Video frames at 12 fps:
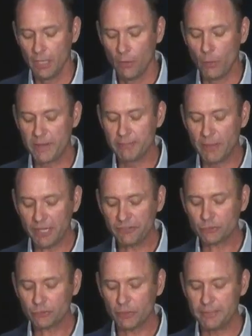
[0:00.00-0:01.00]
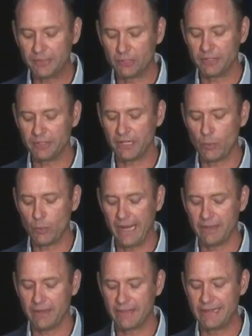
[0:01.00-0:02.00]
We must rebuild in a
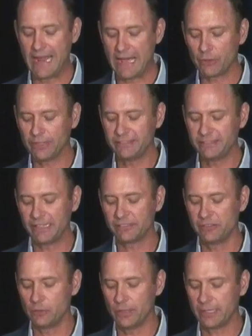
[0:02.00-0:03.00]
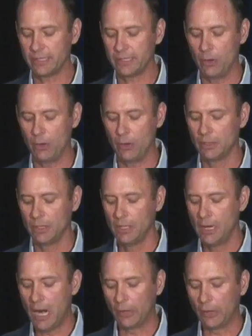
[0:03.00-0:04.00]
way that not only takes into account
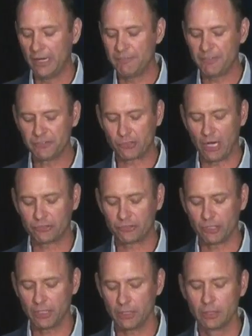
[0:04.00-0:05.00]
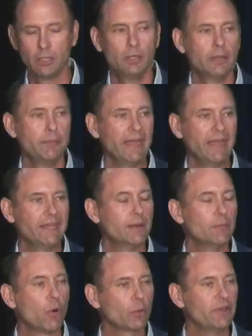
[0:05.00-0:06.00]
our infrastructure, making it
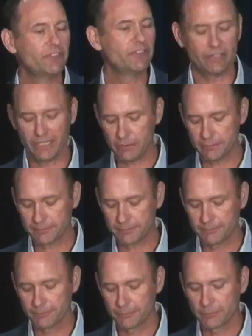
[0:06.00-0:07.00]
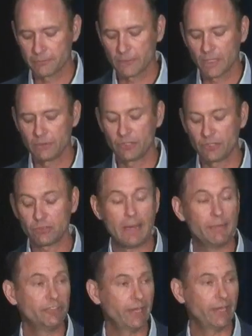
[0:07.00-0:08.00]
more resilient to
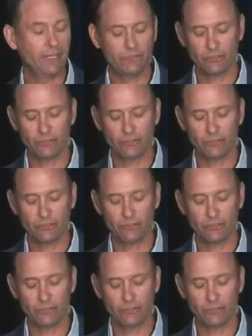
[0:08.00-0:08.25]
climate change,